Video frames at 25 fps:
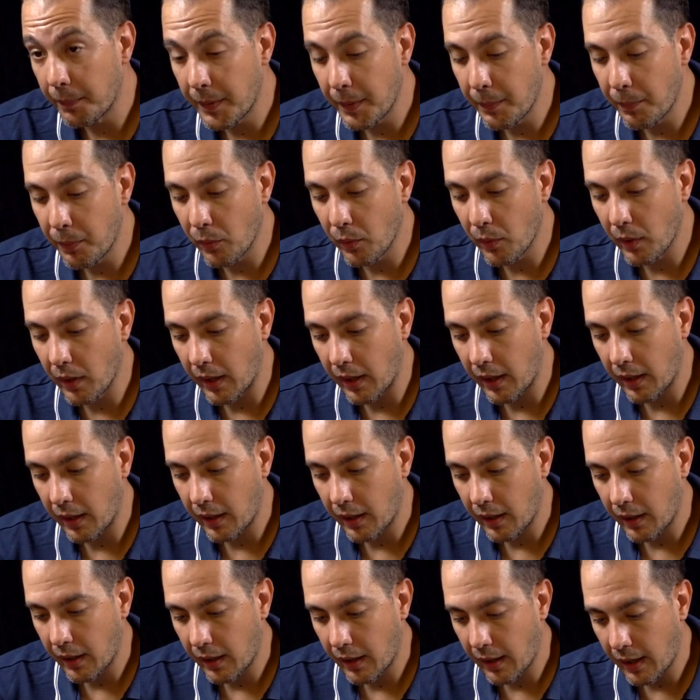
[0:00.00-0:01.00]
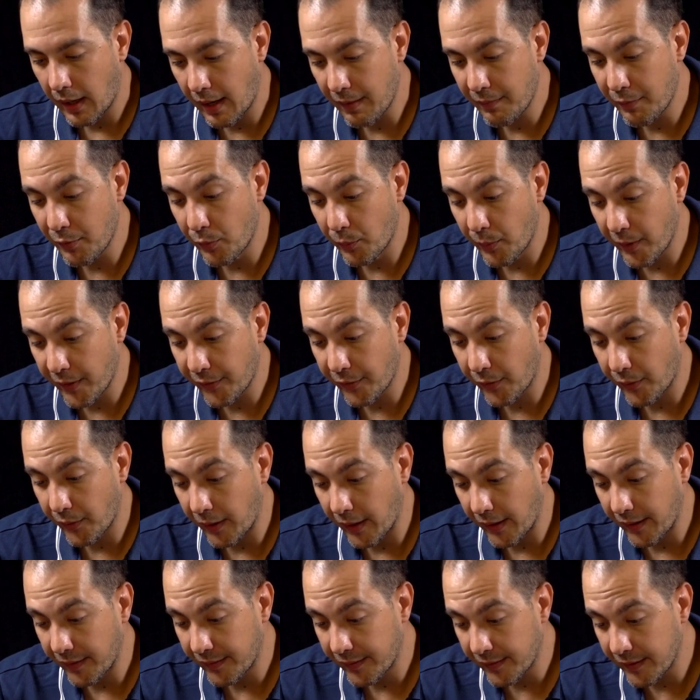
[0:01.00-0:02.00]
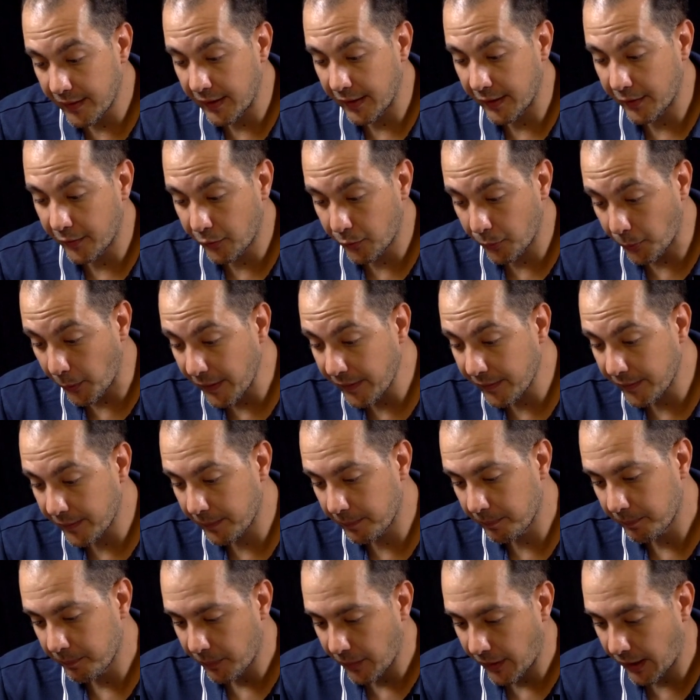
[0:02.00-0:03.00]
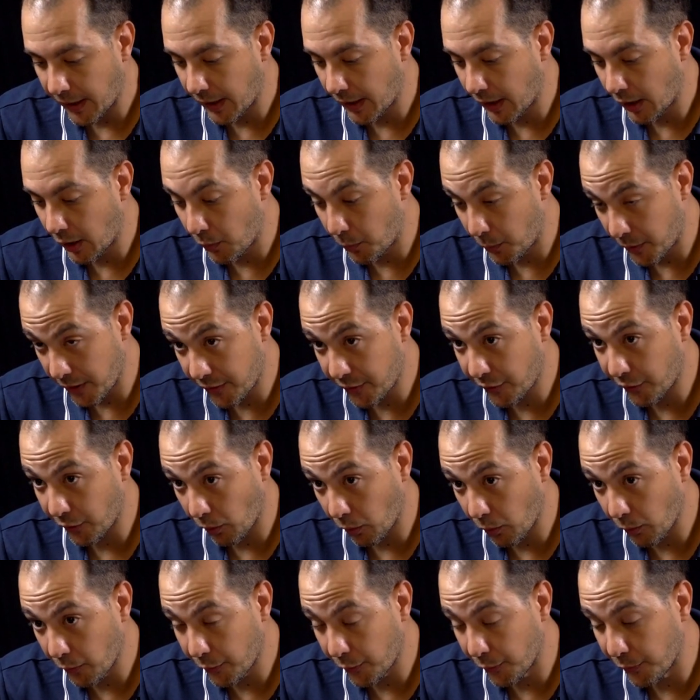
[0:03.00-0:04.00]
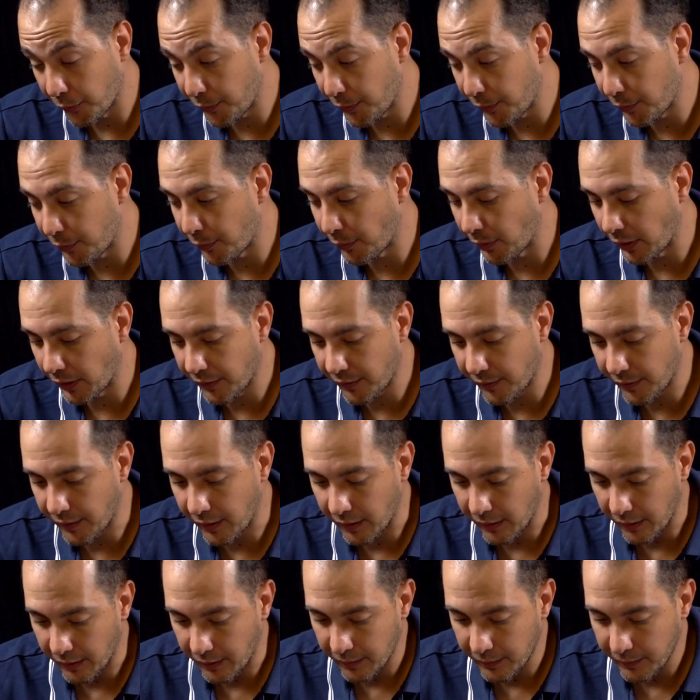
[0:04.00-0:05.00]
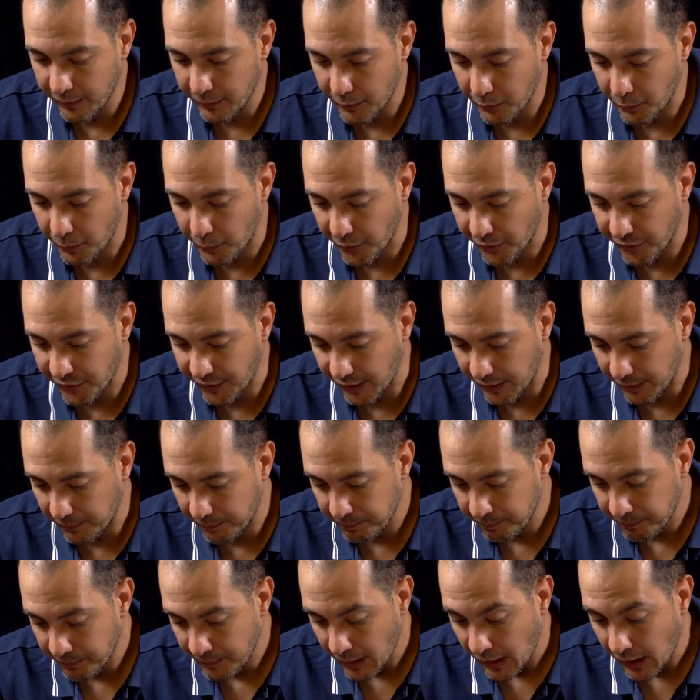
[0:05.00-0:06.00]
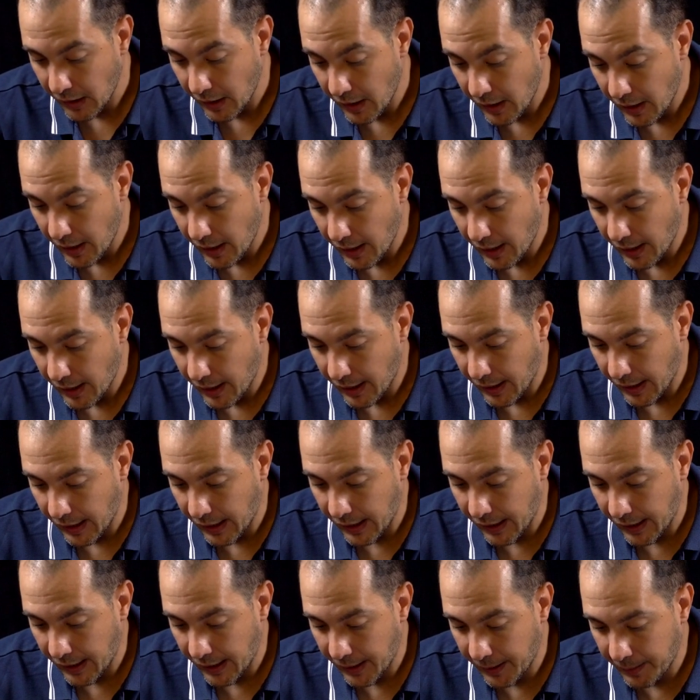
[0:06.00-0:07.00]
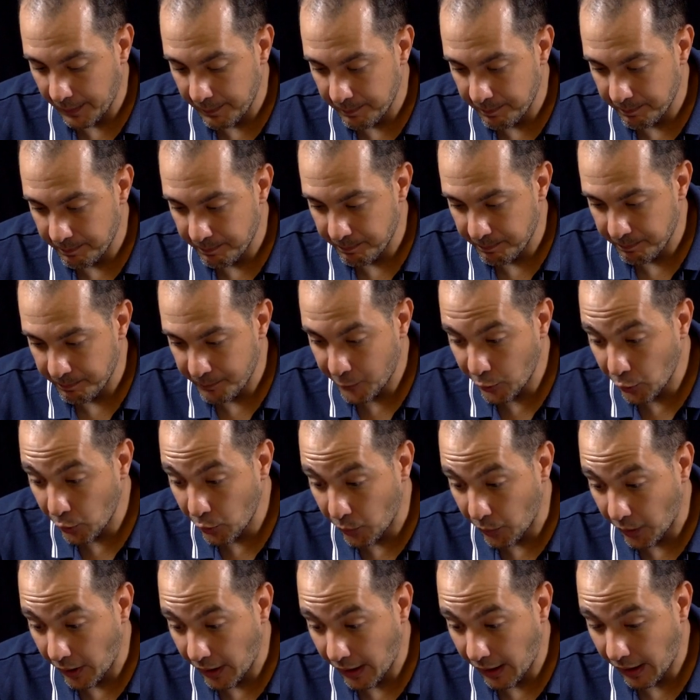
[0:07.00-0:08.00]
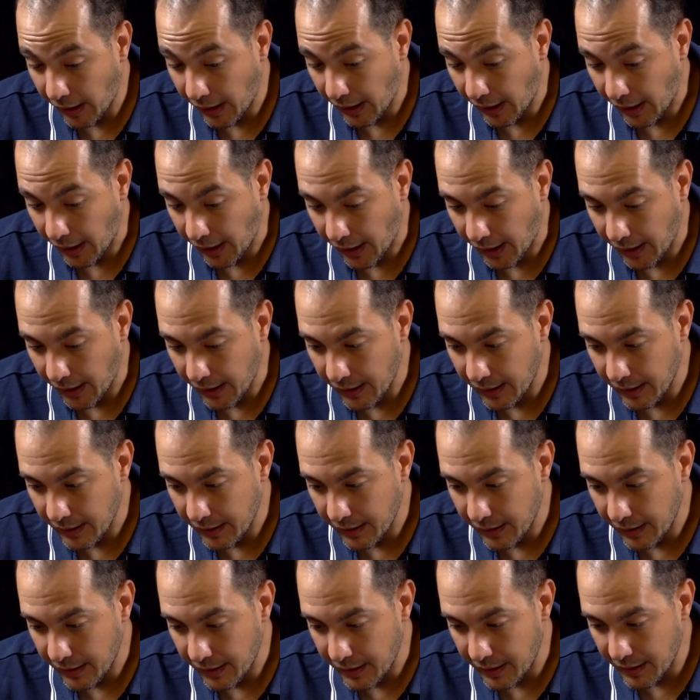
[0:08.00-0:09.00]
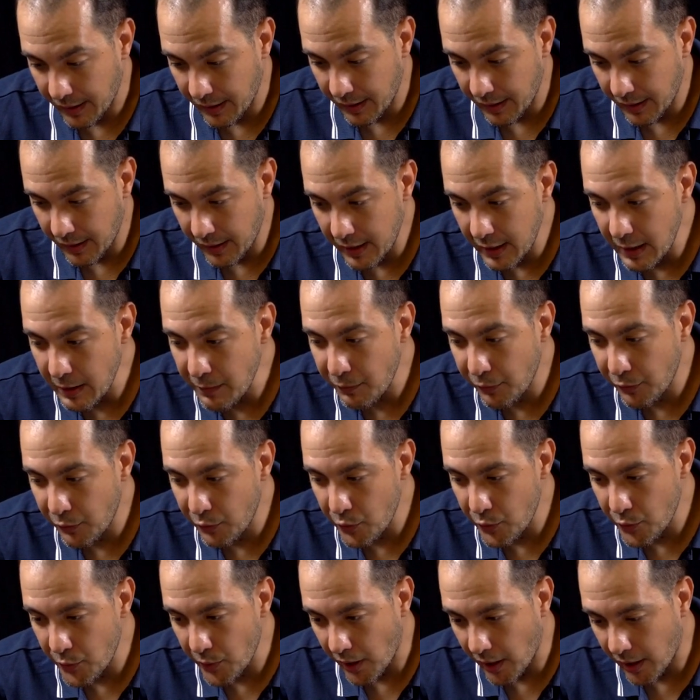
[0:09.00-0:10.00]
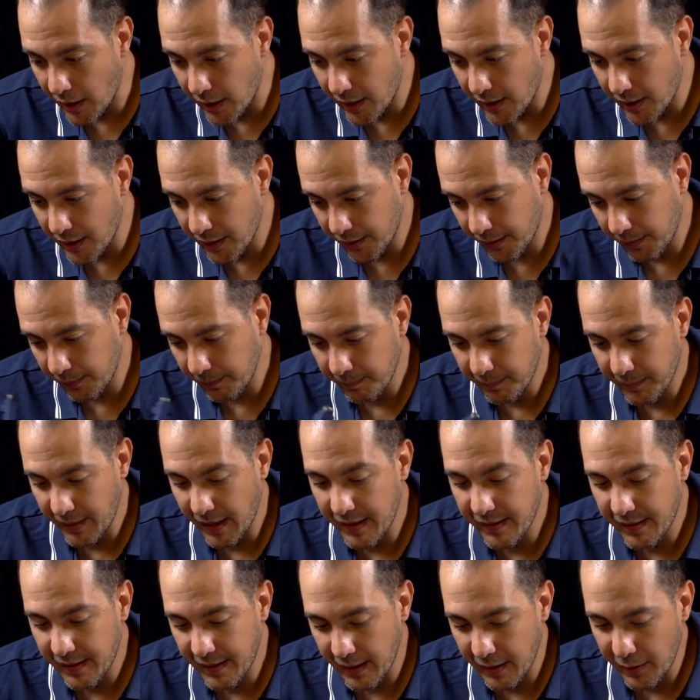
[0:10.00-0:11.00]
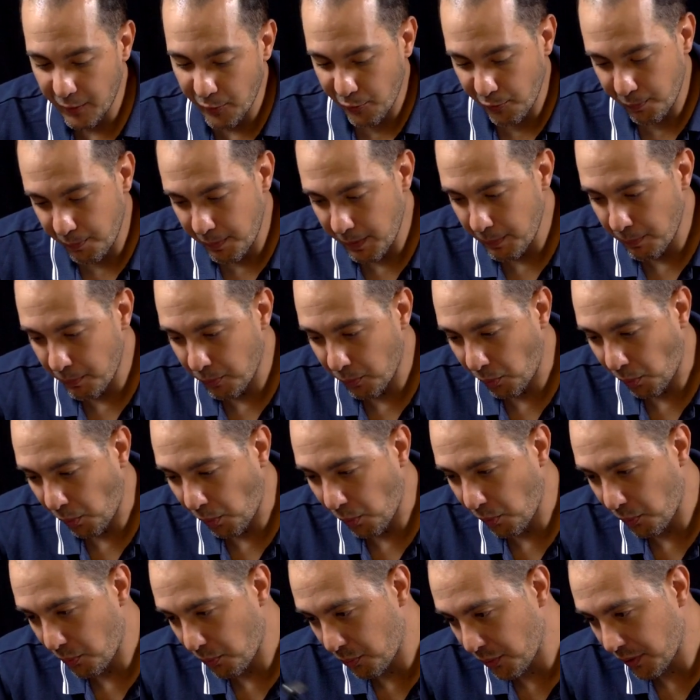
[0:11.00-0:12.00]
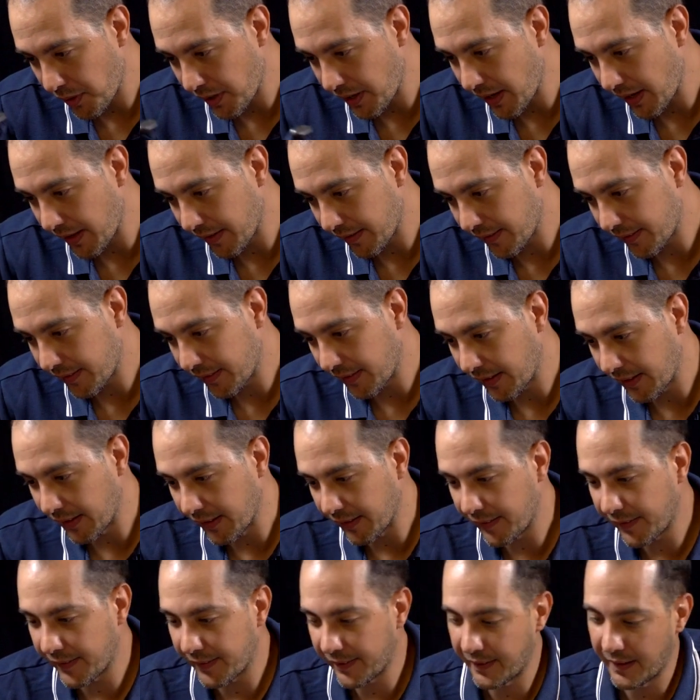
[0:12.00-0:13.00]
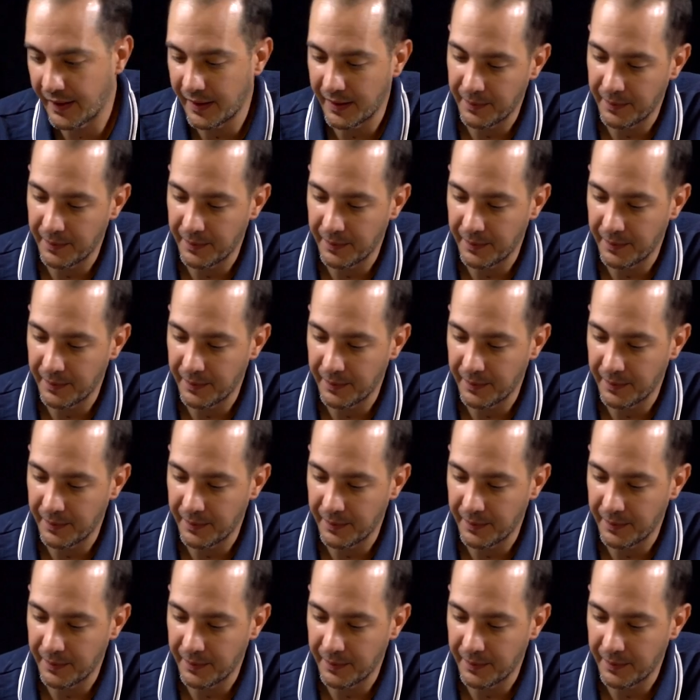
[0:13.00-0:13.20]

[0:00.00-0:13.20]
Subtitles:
people have a rather acidic sweat, which also favorizes the rusting. So if you are that kind of people who gets its